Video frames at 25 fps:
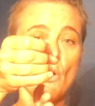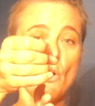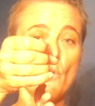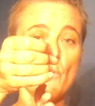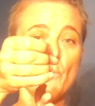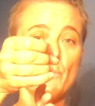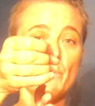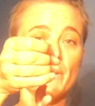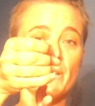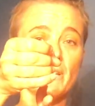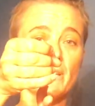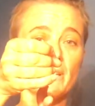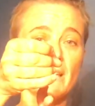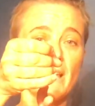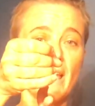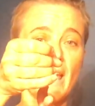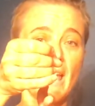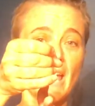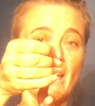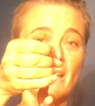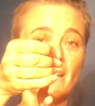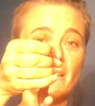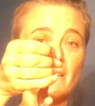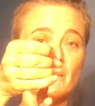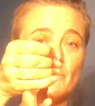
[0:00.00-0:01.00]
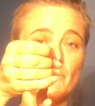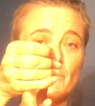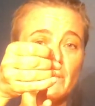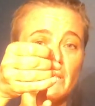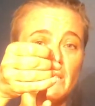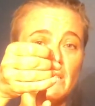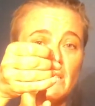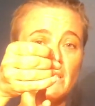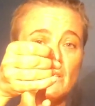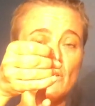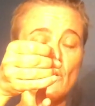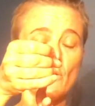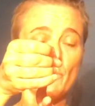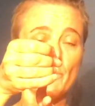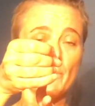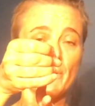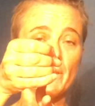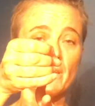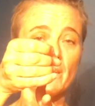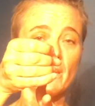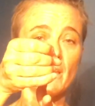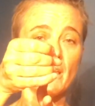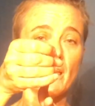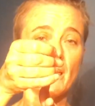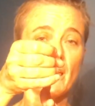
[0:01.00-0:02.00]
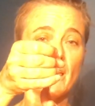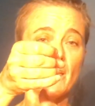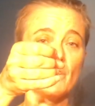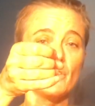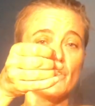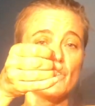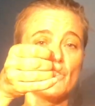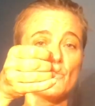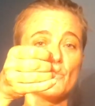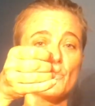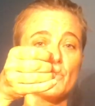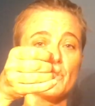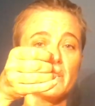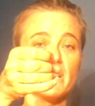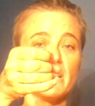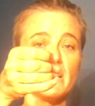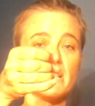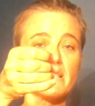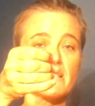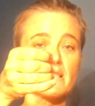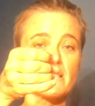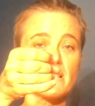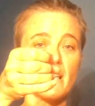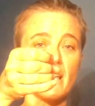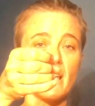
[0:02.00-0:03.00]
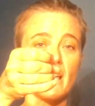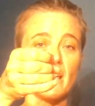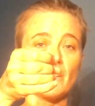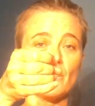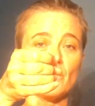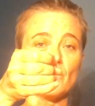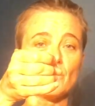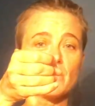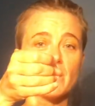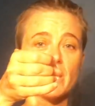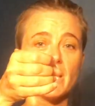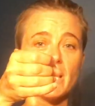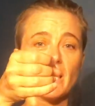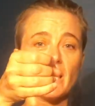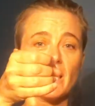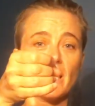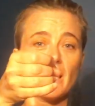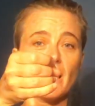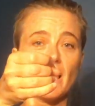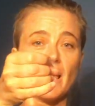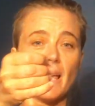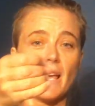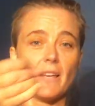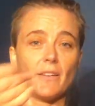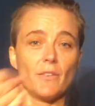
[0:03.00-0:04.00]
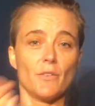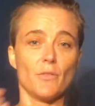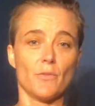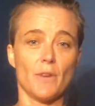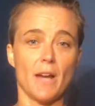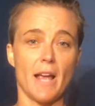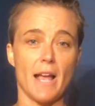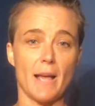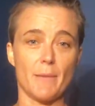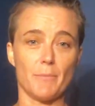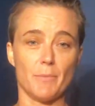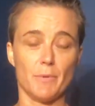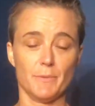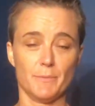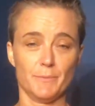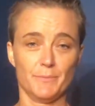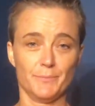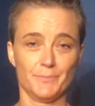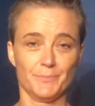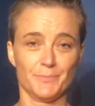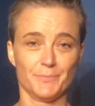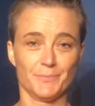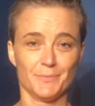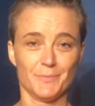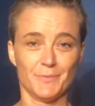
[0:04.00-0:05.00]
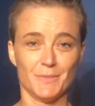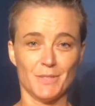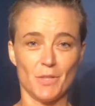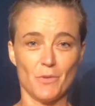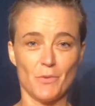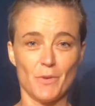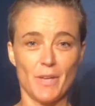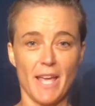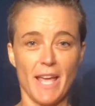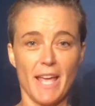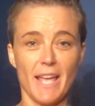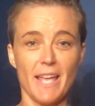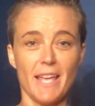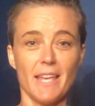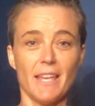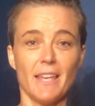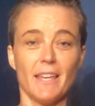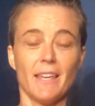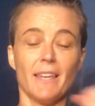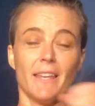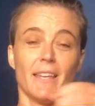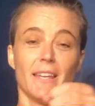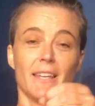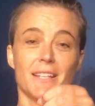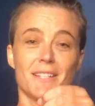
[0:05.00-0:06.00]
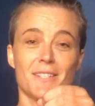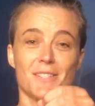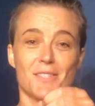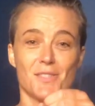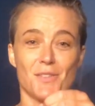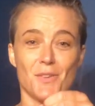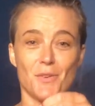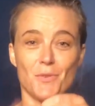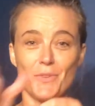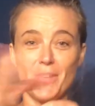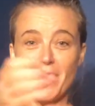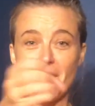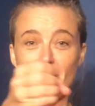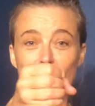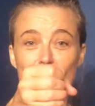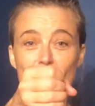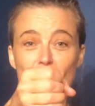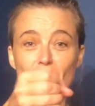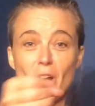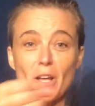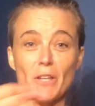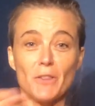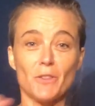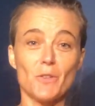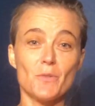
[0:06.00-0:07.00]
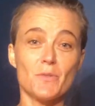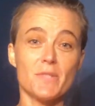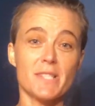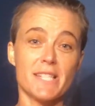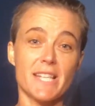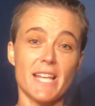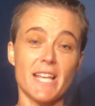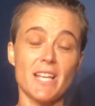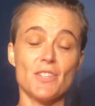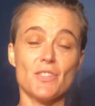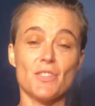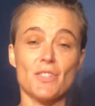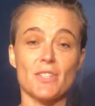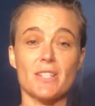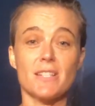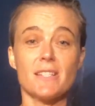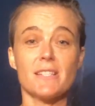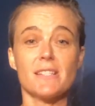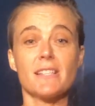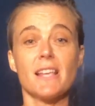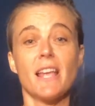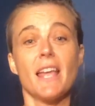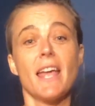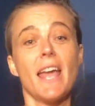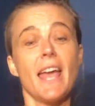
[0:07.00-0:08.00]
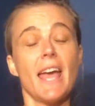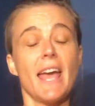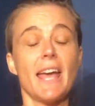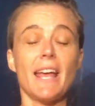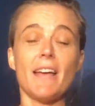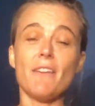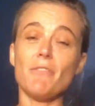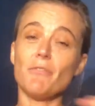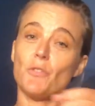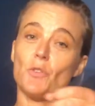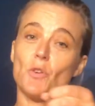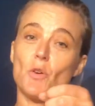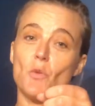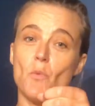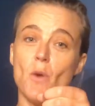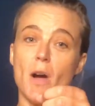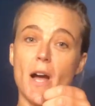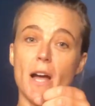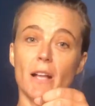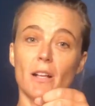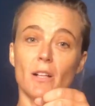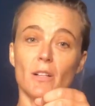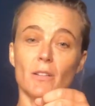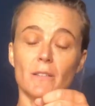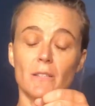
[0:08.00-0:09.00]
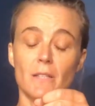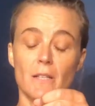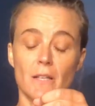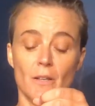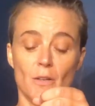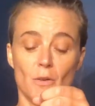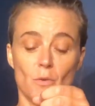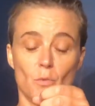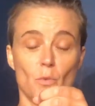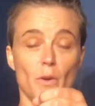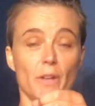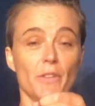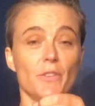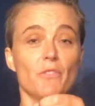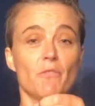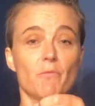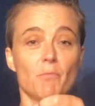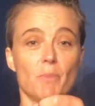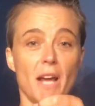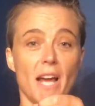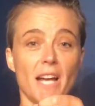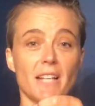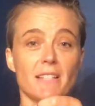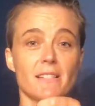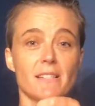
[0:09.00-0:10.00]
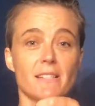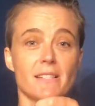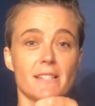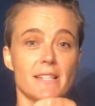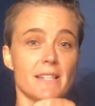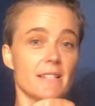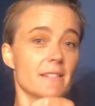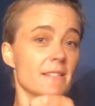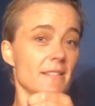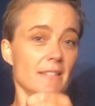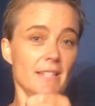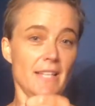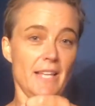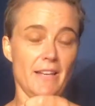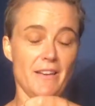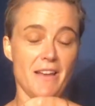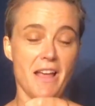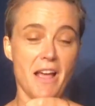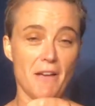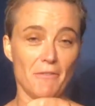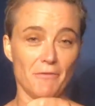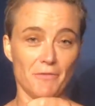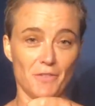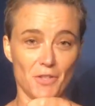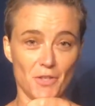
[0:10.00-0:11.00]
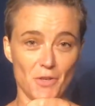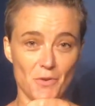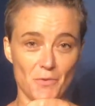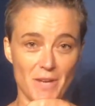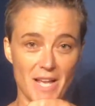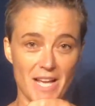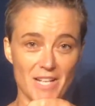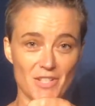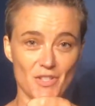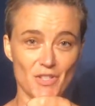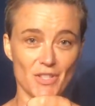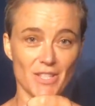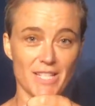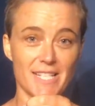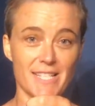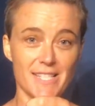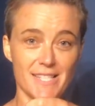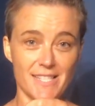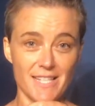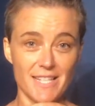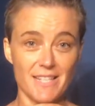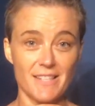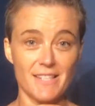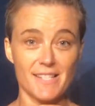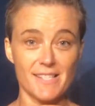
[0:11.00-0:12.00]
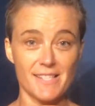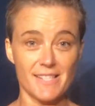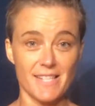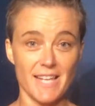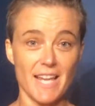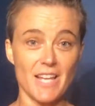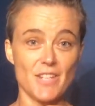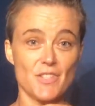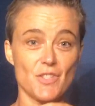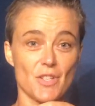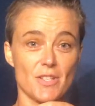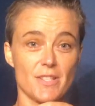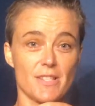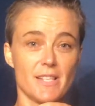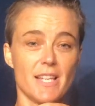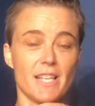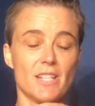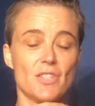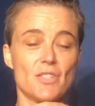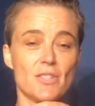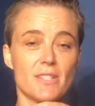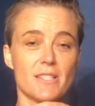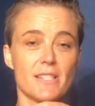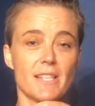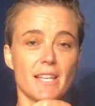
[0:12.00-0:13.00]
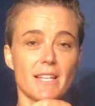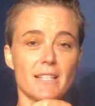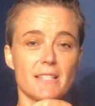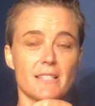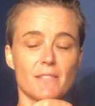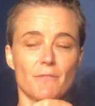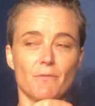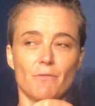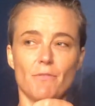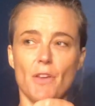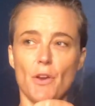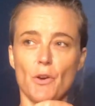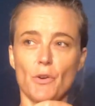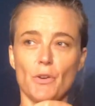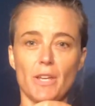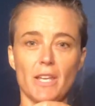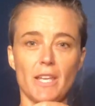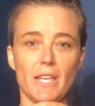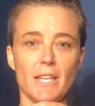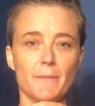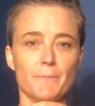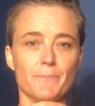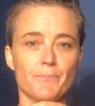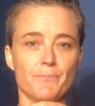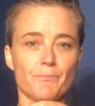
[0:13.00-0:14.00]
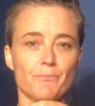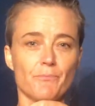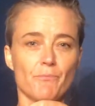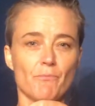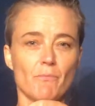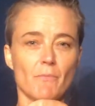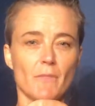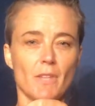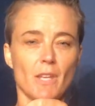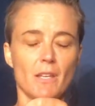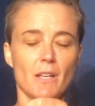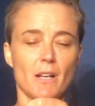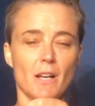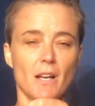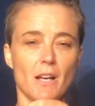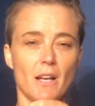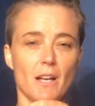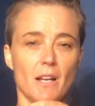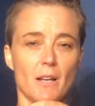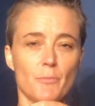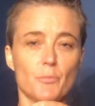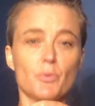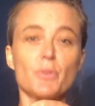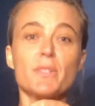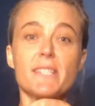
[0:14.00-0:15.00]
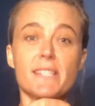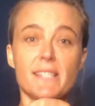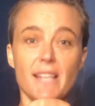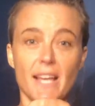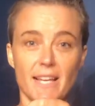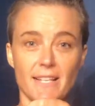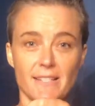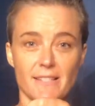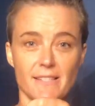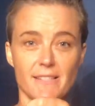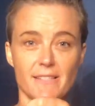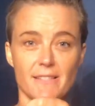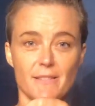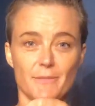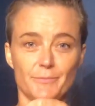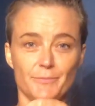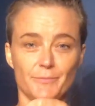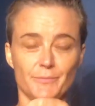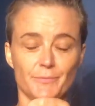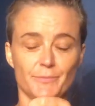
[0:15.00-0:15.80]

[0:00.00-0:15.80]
open, hand completely open, you release, and you tick and grab. Okay? So now you got those stages. After a while, when you've practiced it enough, you don't actually see the stages. It just gets very precise.